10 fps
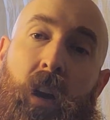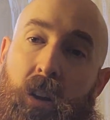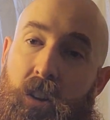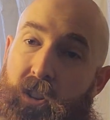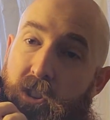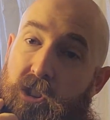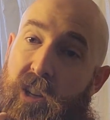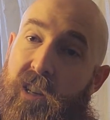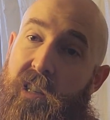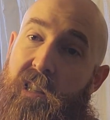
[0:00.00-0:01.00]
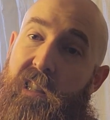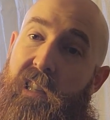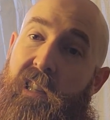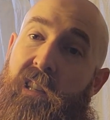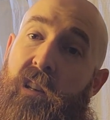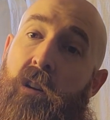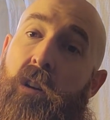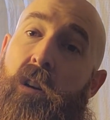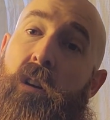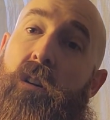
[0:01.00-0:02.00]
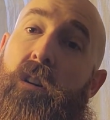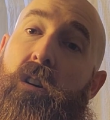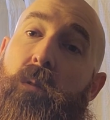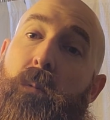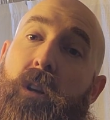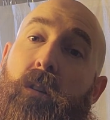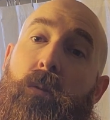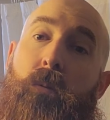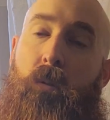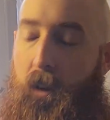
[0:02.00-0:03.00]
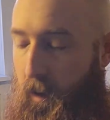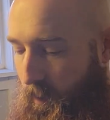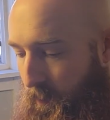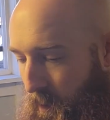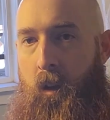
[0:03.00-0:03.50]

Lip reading: And just gently combing through here.